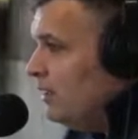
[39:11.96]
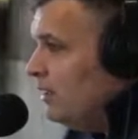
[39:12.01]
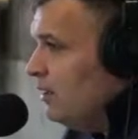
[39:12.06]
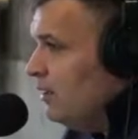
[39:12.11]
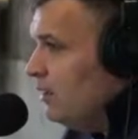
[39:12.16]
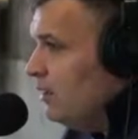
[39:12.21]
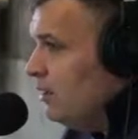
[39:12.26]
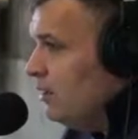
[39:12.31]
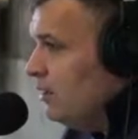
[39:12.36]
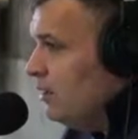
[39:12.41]

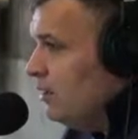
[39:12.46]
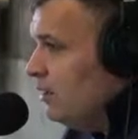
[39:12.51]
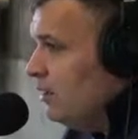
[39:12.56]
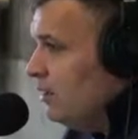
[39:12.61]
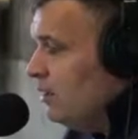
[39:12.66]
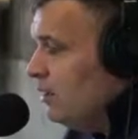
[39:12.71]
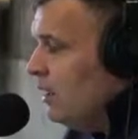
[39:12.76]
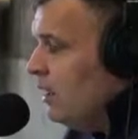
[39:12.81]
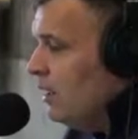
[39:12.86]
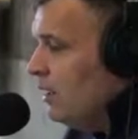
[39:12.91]

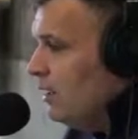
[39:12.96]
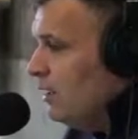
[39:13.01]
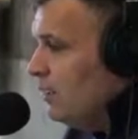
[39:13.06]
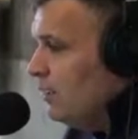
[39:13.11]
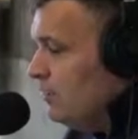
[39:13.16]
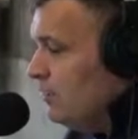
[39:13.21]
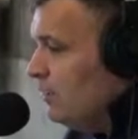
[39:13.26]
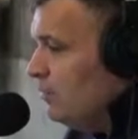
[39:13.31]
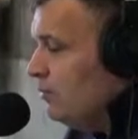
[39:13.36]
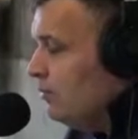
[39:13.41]

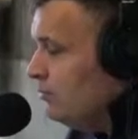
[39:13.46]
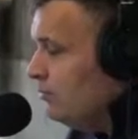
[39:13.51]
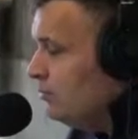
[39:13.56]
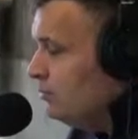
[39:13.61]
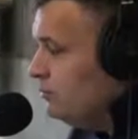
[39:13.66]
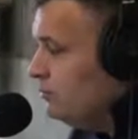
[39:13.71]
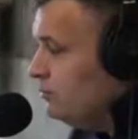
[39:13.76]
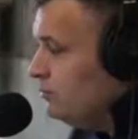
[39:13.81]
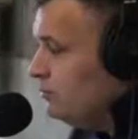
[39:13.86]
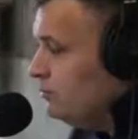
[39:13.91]

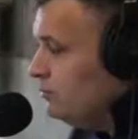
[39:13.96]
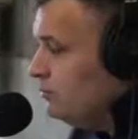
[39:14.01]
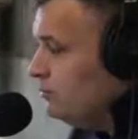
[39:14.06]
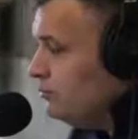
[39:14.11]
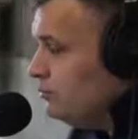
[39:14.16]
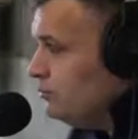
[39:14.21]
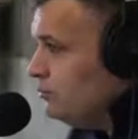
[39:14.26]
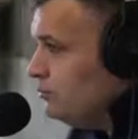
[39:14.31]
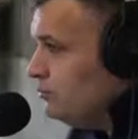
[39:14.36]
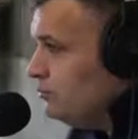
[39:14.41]

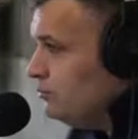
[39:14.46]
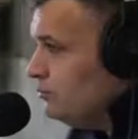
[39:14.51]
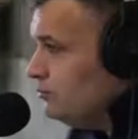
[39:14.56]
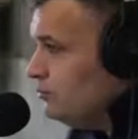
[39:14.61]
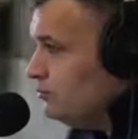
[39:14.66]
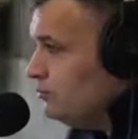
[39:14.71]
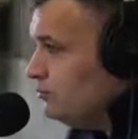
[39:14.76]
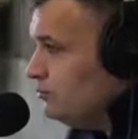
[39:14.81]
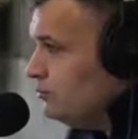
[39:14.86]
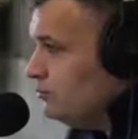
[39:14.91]

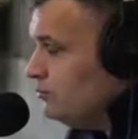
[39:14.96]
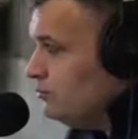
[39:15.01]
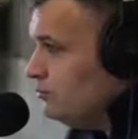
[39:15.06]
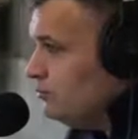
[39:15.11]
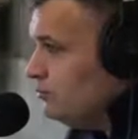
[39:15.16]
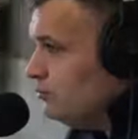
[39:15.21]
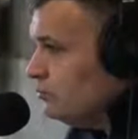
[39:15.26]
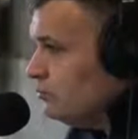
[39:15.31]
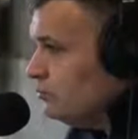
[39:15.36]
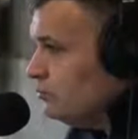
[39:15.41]

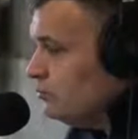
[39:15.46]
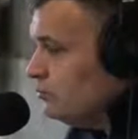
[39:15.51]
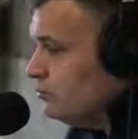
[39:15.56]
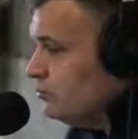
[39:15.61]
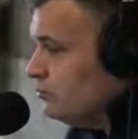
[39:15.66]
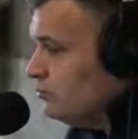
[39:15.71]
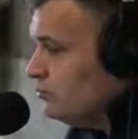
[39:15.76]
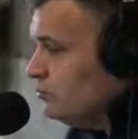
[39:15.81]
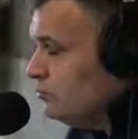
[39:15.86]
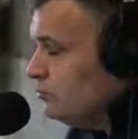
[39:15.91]

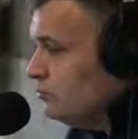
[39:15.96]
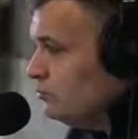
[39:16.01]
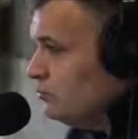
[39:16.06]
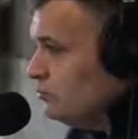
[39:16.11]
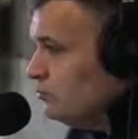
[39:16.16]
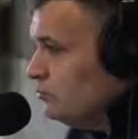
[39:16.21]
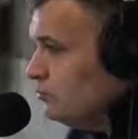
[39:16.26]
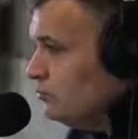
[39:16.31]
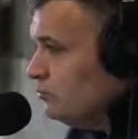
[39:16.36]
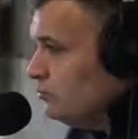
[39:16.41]

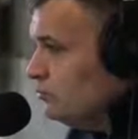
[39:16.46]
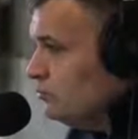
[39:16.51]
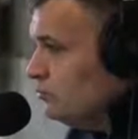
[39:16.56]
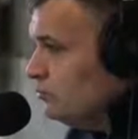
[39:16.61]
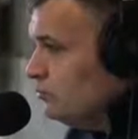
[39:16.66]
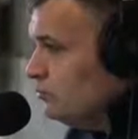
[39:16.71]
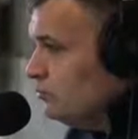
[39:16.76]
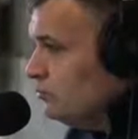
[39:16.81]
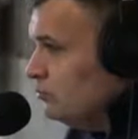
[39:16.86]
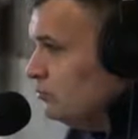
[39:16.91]

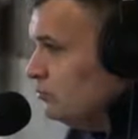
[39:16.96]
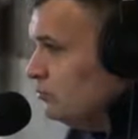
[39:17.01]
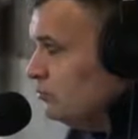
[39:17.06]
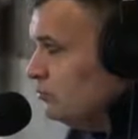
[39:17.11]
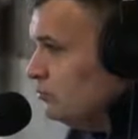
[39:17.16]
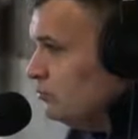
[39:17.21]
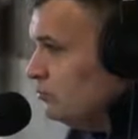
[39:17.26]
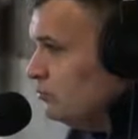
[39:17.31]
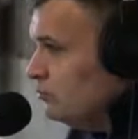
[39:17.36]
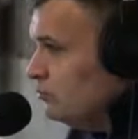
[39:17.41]

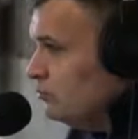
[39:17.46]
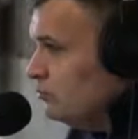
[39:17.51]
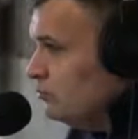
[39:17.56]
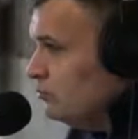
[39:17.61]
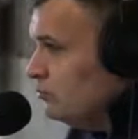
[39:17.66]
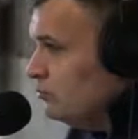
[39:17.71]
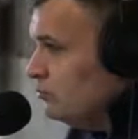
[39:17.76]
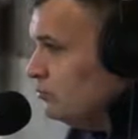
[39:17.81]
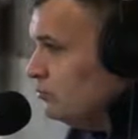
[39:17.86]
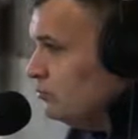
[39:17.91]

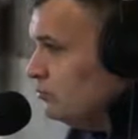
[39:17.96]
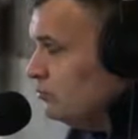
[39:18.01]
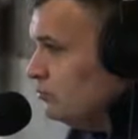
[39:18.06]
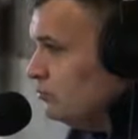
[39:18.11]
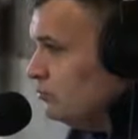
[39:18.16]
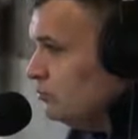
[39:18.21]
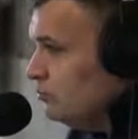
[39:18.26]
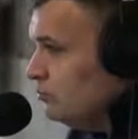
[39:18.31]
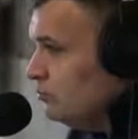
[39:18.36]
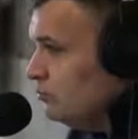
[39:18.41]

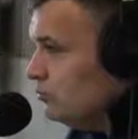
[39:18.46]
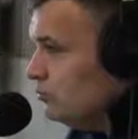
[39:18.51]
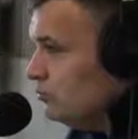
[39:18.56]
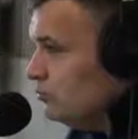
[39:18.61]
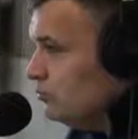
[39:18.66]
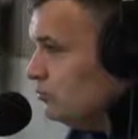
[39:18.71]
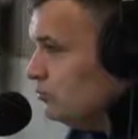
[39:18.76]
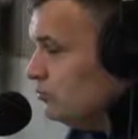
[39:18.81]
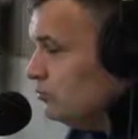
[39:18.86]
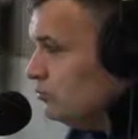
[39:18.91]

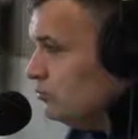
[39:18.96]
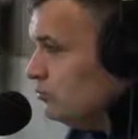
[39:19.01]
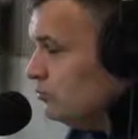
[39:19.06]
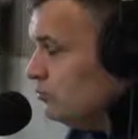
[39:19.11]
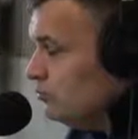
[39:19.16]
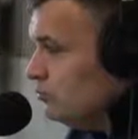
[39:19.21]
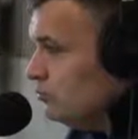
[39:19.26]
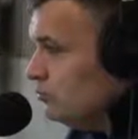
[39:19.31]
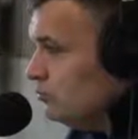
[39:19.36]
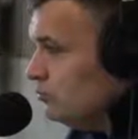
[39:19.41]

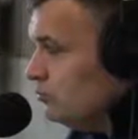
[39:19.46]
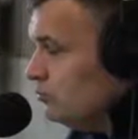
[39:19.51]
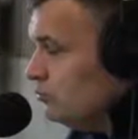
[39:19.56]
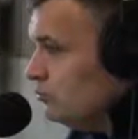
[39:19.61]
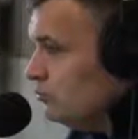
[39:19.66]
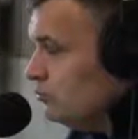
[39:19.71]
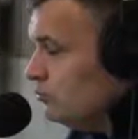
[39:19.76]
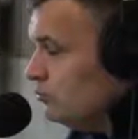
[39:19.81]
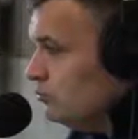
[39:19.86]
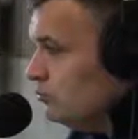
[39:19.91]
The person shown says nothing.